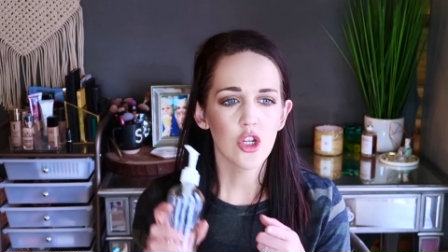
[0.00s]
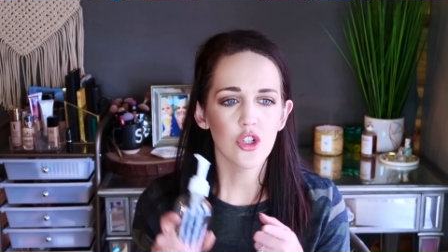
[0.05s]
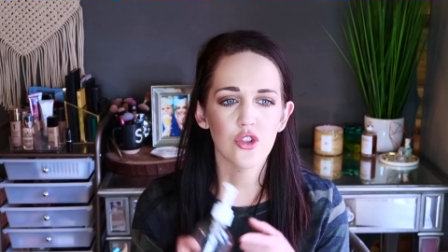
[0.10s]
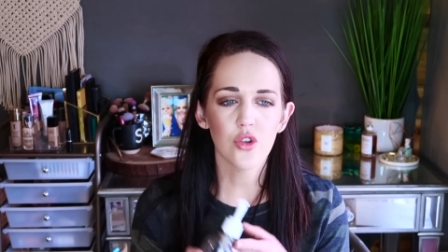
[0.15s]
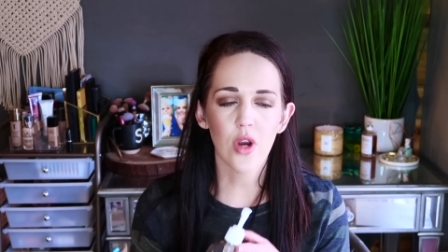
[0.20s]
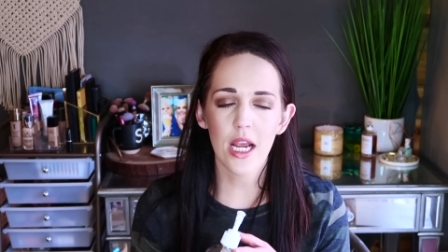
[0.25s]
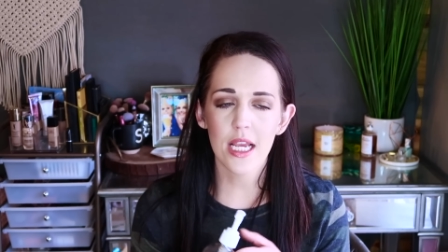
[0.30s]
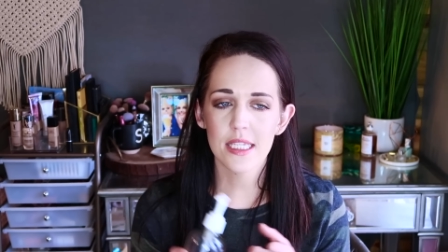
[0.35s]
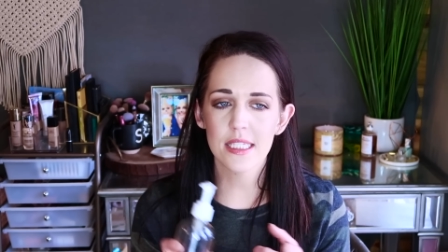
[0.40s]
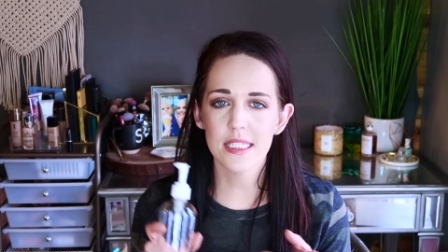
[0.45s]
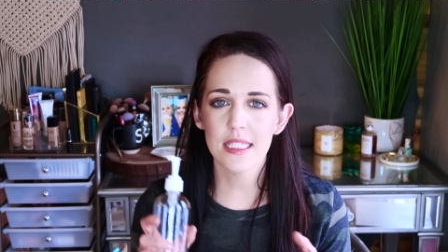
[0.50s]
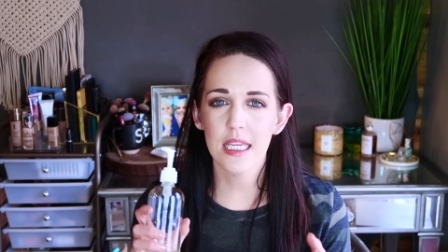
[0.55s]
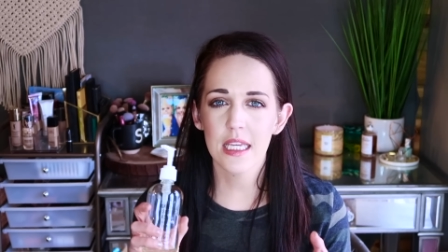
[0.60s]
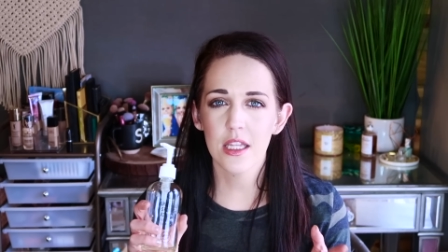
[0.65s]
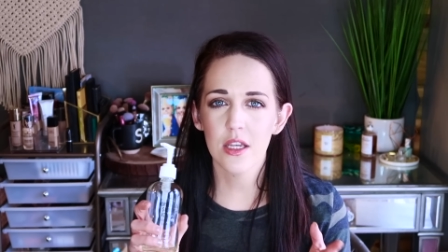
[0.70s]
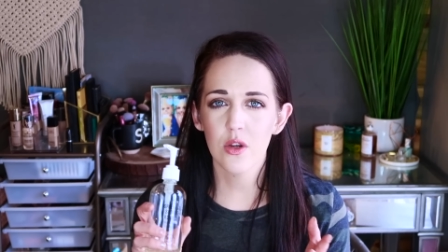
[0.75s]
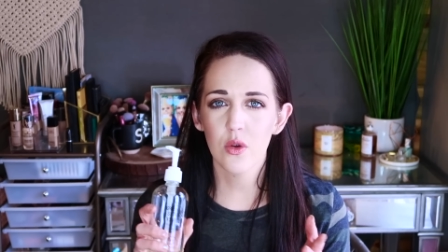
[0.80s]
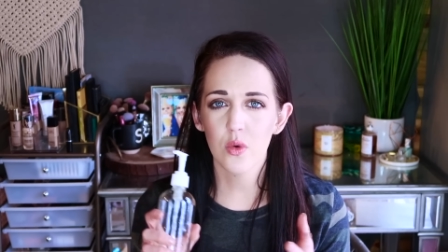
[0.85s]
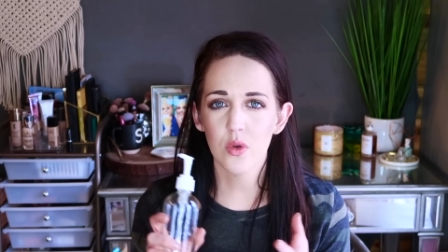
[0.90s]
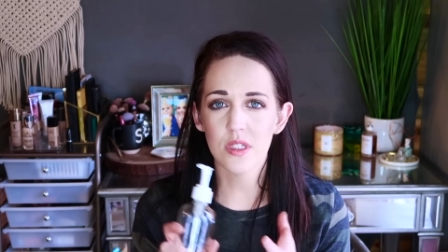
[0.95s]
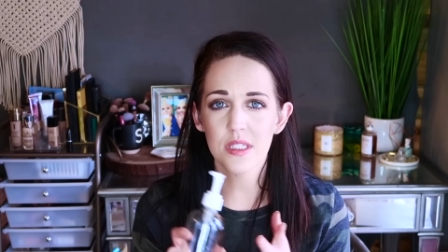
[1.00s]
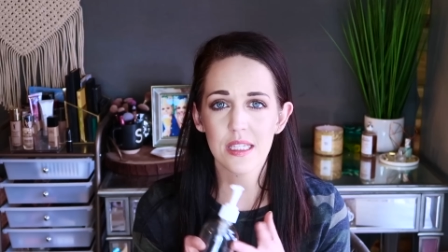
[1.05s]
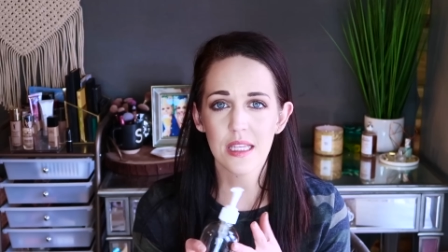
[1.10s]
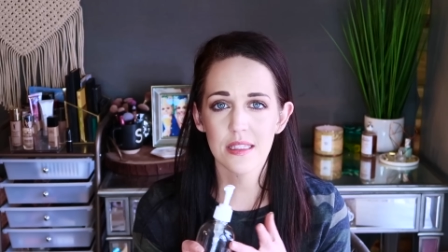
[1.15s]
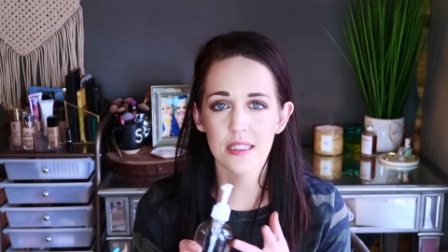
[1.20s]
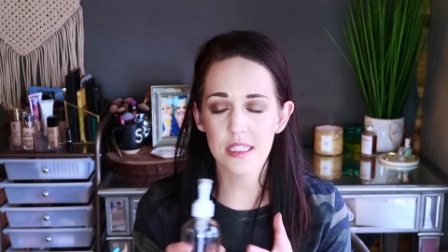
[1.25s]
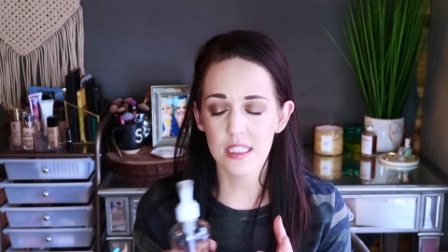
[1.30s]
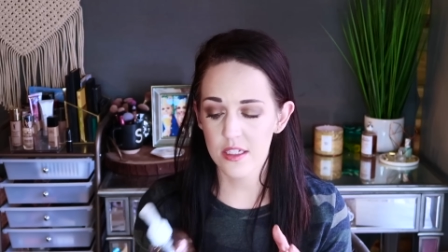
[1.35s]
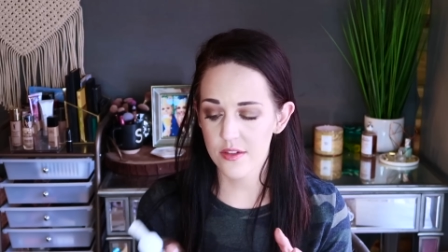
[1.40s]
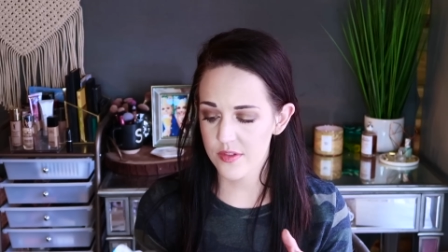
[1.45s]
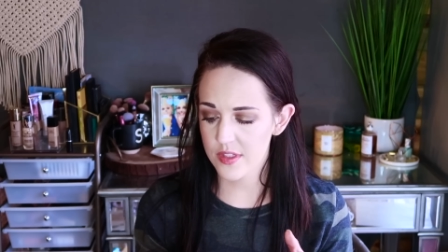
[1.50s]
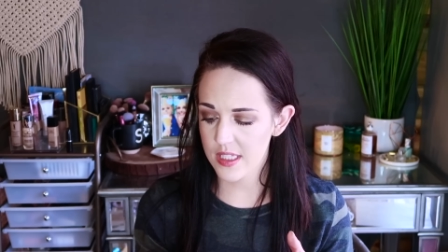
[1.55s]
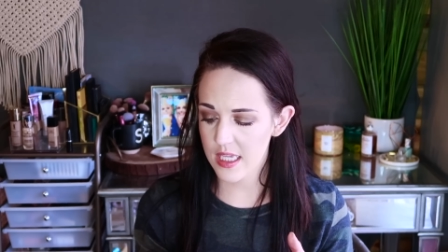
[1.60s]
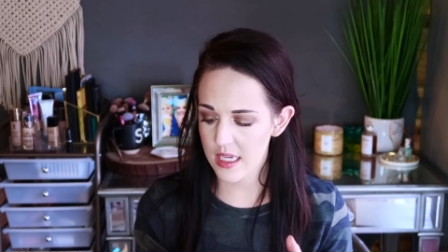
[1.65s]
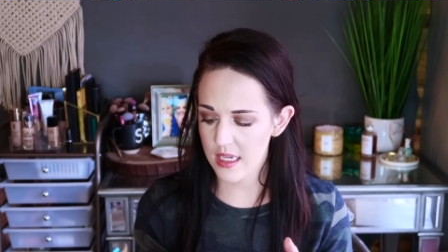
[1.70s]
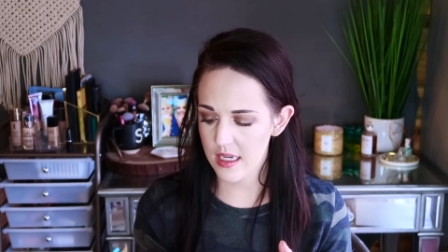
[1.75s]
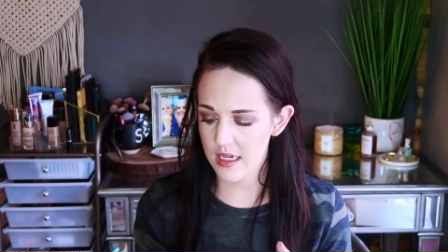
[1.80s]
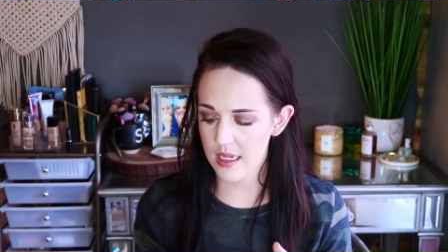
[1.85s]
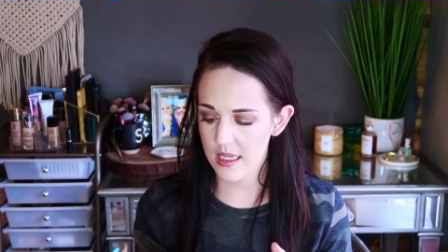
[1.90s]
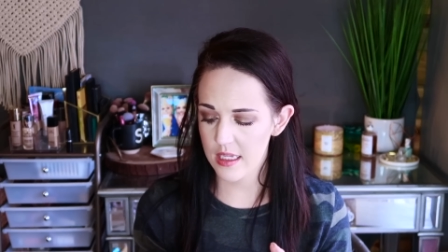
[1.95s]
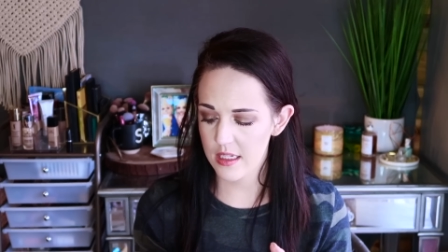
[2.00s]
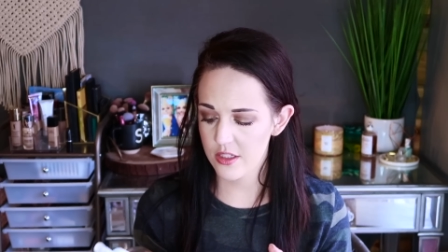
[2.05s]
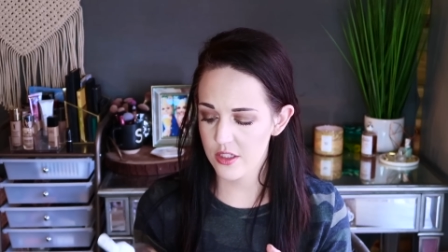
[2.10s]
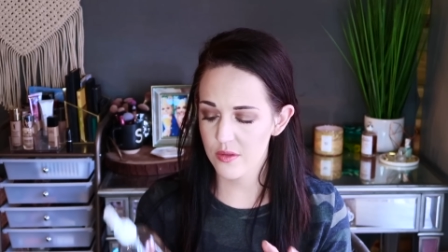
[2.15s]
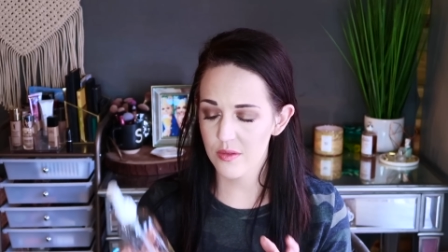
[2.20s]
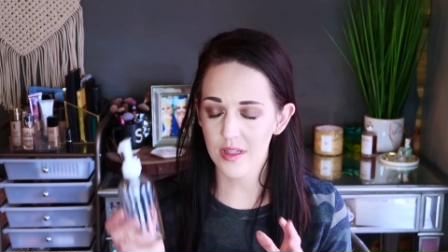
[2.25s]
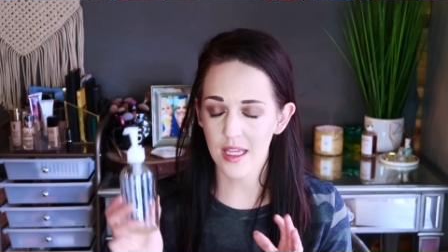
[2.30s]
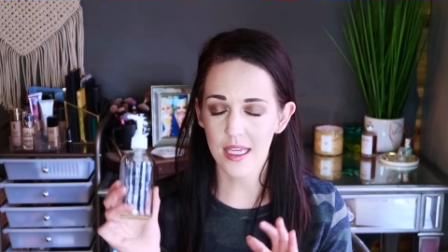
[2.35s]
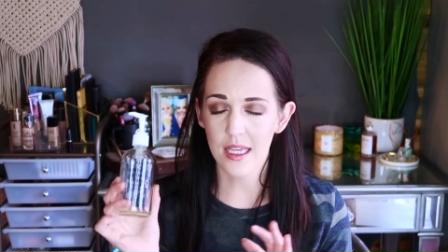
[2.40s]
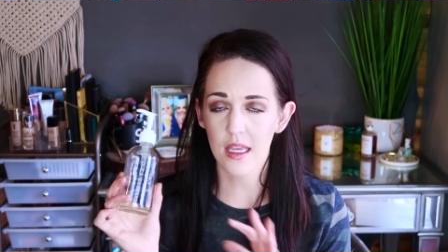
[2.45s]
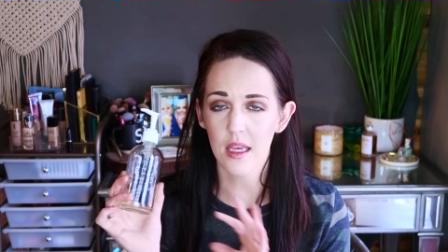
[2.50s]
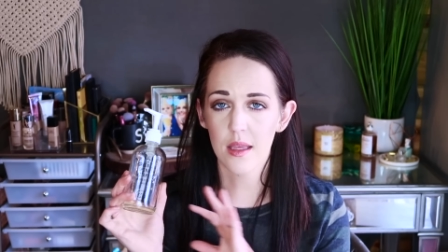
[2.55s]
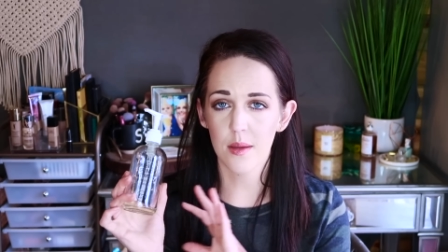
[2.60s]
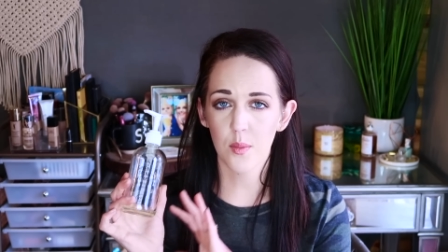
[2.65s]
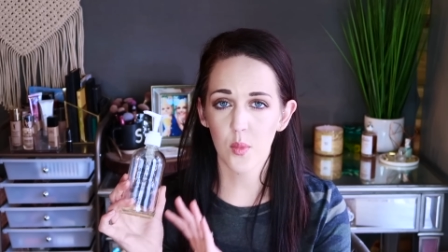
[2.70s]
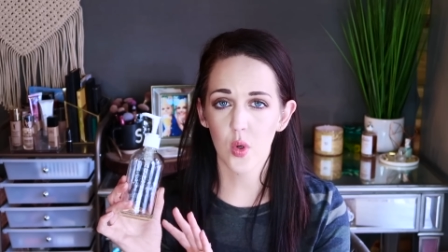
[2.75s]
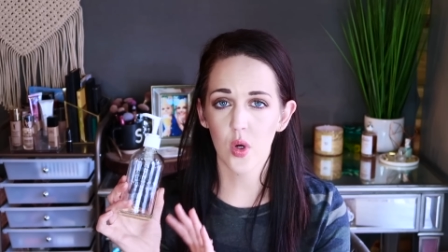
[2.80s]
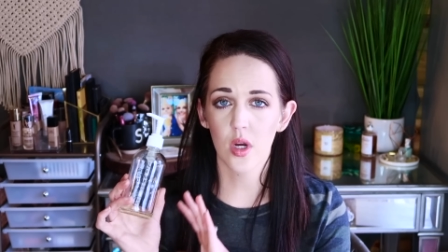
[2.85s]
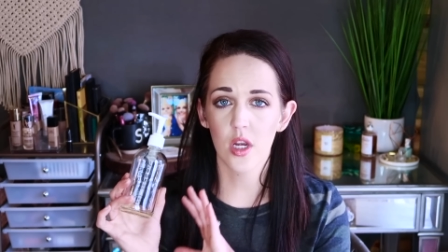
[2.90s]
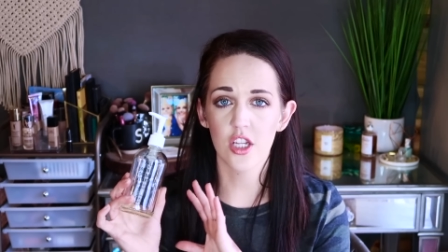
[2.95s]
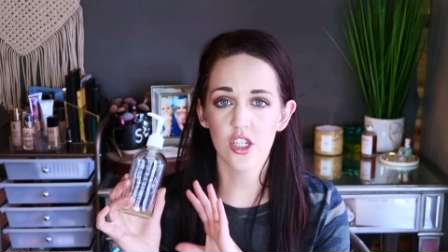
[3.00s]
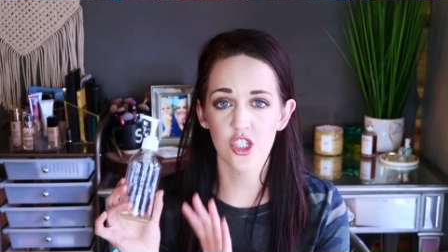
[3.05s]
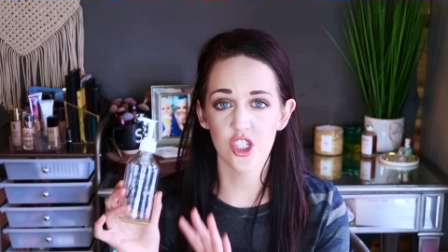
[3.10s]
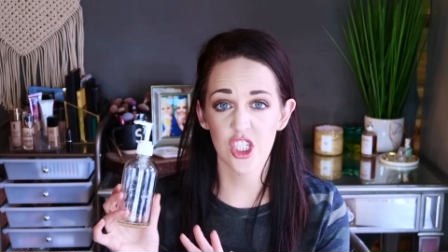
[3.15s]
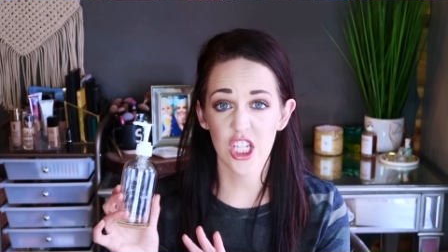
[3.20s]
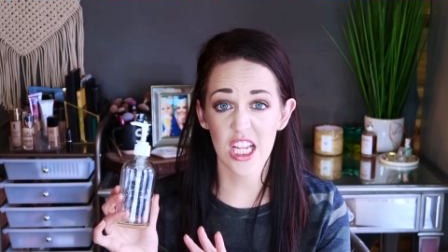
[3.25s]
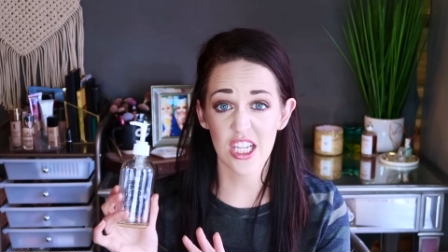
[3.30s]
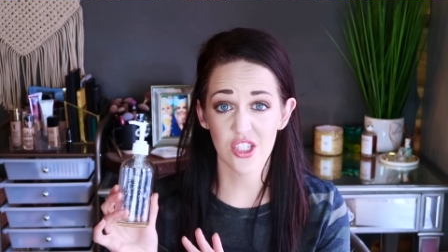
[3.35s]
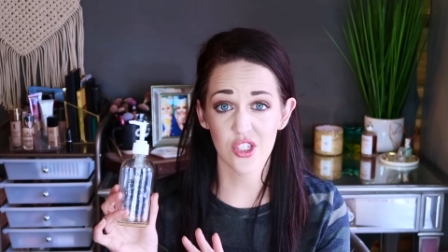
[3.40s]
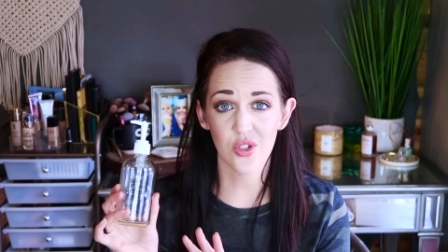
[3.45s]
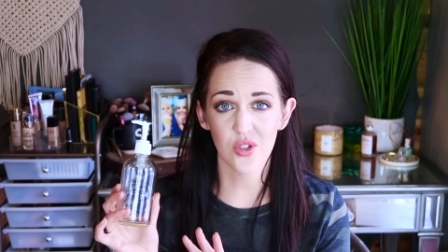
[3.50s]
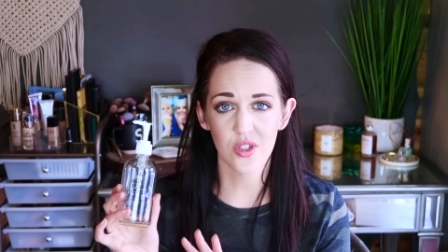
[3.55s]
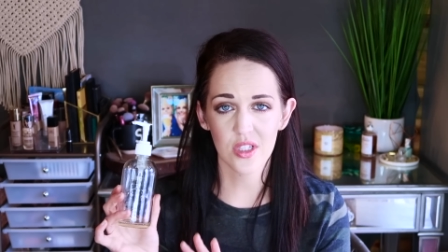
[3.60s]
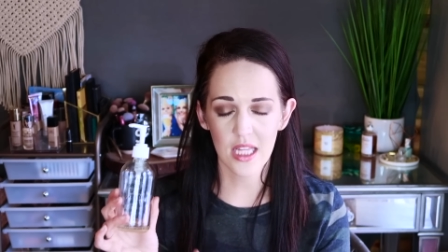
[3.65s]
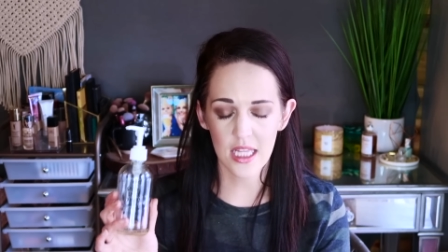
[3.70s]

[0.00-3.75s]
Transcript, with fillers: dry skin or sensitive skin and you like a more gentle